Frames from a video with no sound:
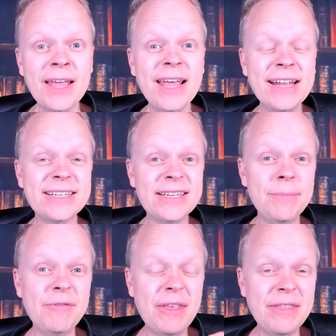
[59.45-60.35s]
And some
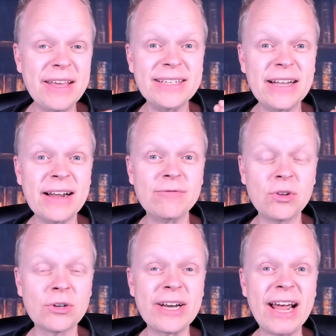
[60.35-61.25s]
of the things that I've
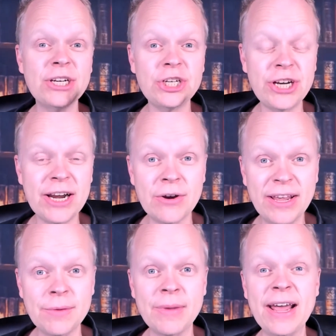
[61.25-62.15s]
learned I share
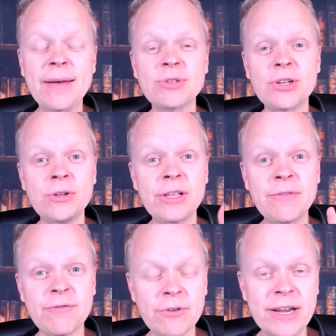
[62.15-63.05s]
in my absolutely
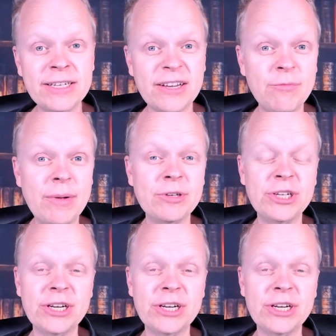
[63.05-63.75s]
free self-publishing